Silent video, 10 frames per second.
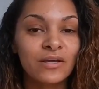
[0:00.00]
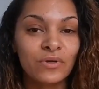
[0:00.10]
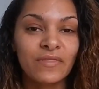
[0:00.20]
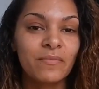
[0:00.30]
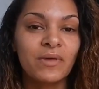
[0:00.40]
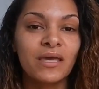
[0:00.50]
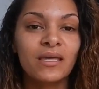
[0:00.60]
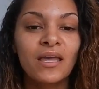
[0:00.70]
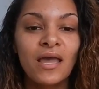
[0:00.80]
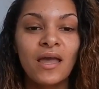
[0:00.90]
what that
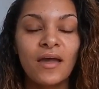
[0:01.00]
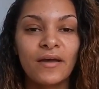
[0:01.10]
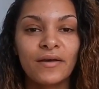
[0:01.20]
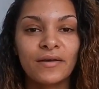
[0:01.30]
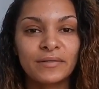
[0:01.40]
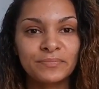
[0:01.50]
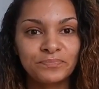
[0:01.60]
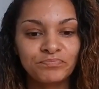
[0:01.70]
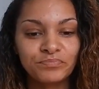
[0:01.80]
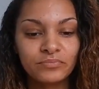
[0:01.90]
meant.
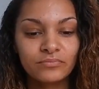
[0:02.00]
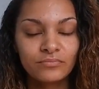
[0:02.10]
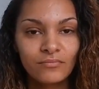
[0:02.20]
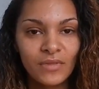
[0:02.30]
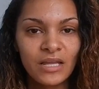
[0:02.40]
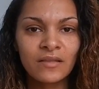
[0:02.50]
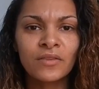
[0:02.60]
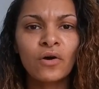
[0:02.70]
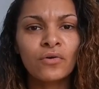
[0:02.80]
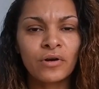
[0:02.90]
And
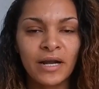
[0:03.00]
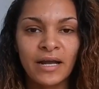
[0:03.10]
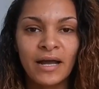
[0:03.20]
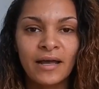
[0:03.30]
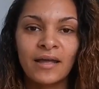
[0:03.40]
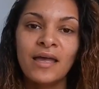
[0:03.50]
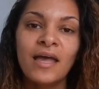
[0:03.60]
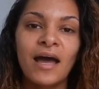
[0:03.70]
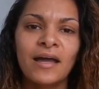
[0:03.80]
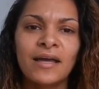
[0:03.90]
then the older I got,
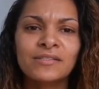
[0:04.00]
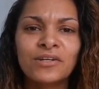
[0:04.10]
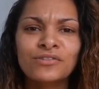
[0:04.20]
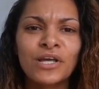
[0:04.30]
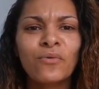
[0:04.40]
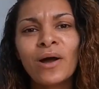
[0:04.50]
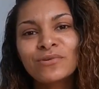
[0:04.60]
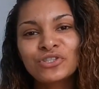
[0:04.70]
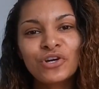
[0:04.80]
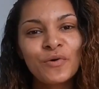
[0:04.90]
I asked her, I was like, "Why
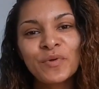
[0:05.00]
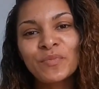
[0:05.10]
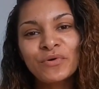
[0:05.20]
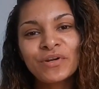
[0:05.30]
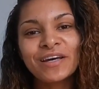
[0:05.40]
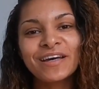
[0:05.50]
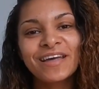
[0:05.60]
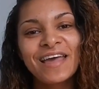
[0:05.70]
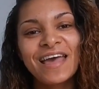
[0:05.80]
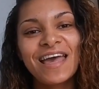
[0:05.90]
would you call me
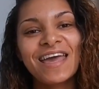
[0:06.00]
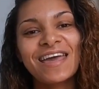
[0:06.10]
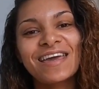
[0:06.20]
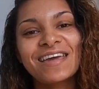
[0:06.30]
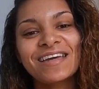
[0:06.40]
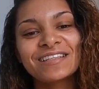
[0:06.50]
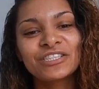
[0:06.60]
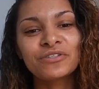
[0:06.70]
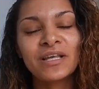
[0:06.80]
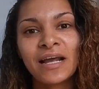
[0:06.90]
Buddha?" And
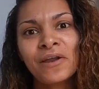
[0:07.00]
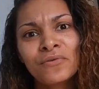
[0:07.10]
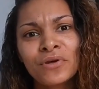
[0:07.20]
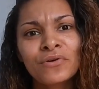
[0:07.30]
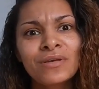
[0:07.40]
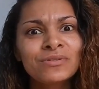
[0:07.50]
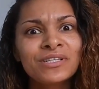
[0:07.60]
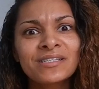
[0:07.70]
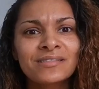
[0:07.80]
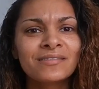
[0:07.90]
she was like, "I don't know, you would
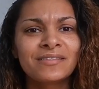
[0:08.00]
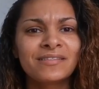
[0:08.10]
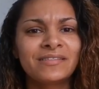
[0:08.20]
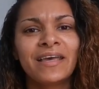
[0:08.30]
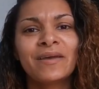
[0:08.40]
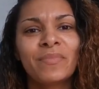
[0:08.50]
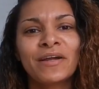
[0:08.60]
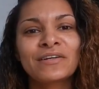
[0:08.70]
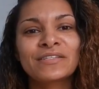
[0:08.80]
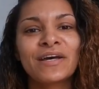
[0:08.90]
just sit
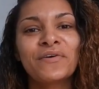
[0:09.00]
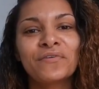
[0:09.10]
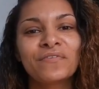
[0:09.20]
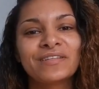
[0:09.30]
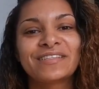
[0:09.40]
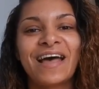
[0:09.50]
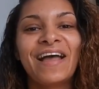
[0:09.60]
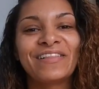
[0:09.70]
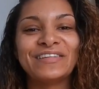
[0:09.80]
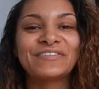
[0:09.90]
by yourself in
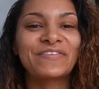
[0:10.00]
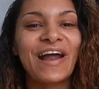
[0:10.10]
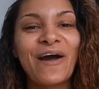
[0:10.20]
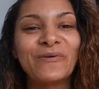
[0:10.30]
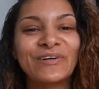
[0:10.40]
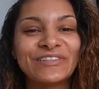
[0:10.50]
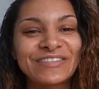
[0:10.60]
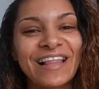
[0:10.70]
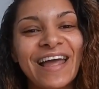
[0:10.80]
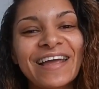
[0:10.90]
silence for
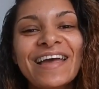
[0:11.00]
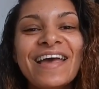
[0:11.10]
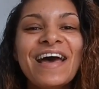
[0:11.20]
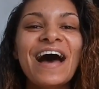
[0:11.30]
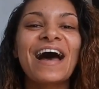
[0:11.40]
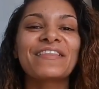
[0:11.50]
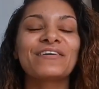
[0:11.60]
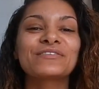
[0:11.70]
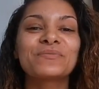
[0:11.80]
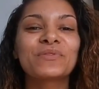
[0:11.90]
hours. Like, I
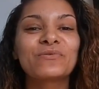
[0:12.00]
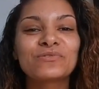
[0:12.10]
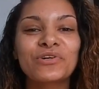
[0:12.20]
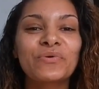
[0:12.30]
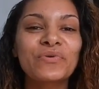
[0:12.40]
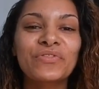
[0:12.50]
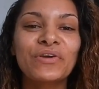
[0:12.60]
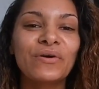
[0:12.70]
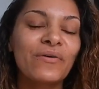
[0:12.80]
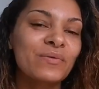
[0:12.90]
thought something was wrong with
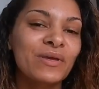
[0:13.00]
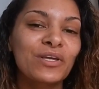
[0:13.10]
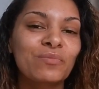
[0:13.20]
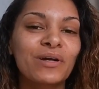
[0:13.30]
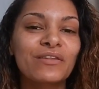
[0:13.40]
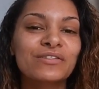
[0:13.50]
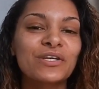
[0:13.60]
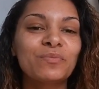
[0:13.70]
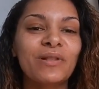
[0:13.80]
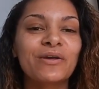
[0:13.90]
you. I would make your brothers
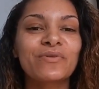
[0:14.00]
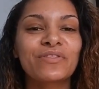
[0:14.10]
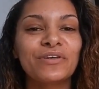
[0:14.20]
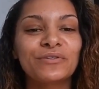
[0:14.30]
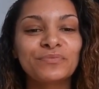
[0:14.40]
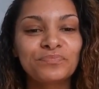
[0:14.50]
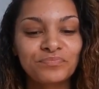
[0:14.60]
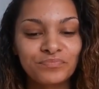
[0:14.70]
go play with you."